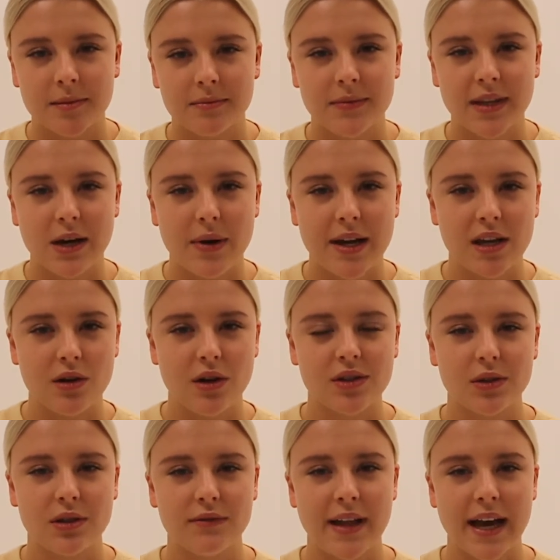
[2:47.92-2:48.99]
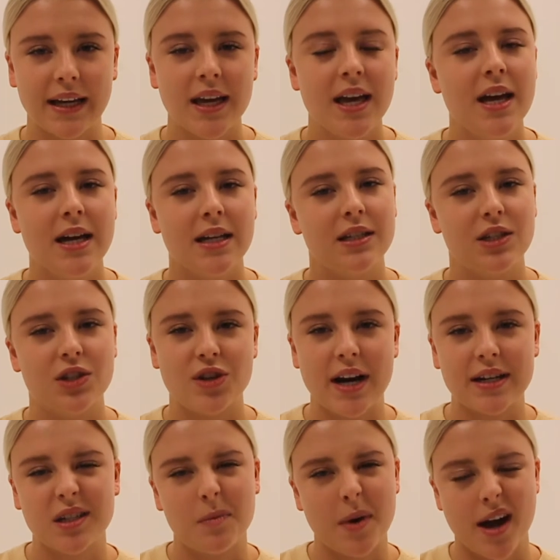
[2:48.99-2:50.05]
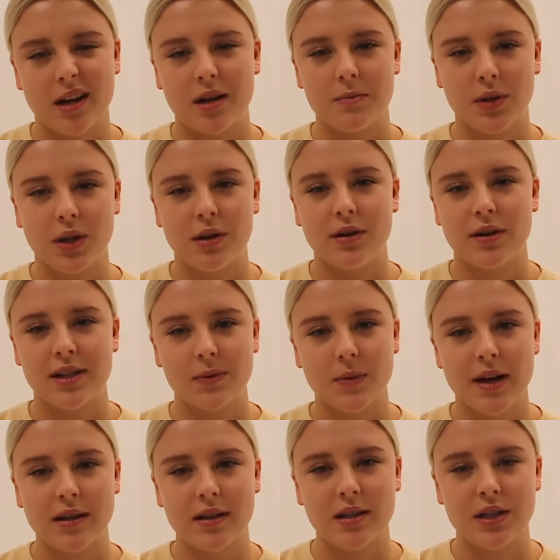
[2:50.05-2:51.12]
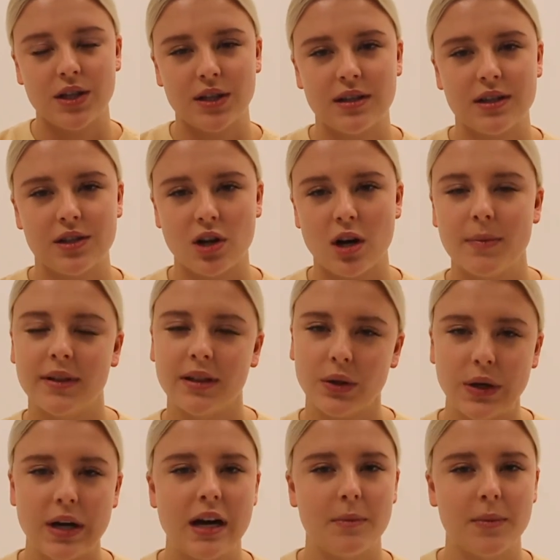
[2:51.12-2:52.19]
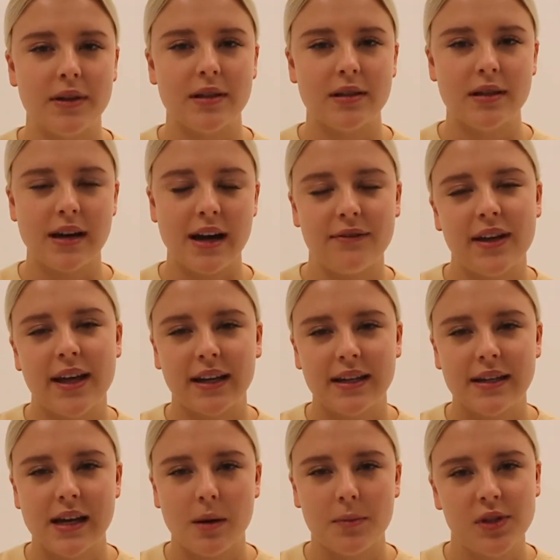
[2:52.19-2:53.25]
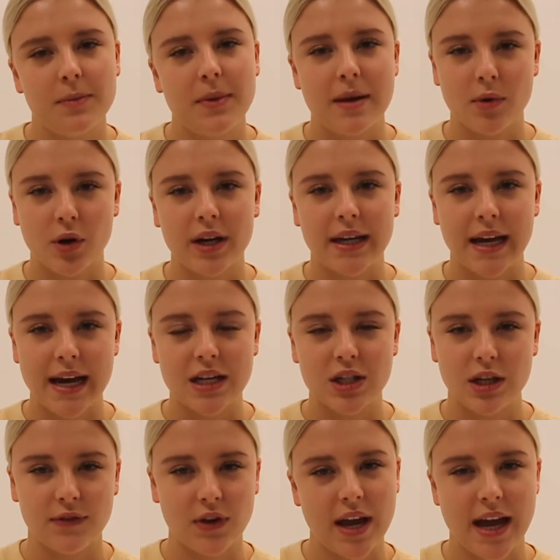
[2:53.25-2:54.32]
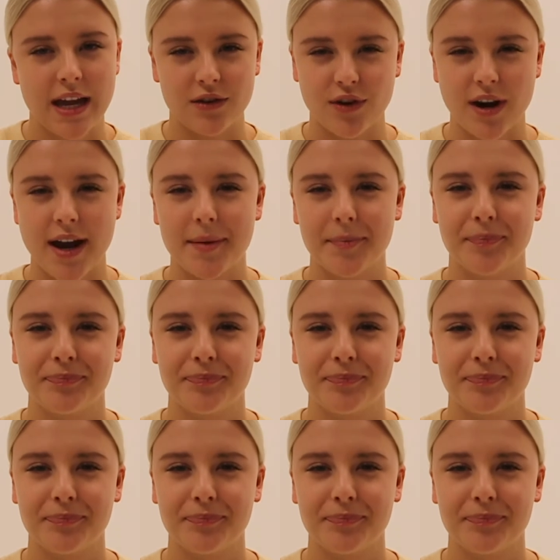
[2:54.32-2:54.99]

that way you're not sort of like distracted by a computer as well, and you can stop and look up, and I feel like it helps you be more engaged if you handwrite.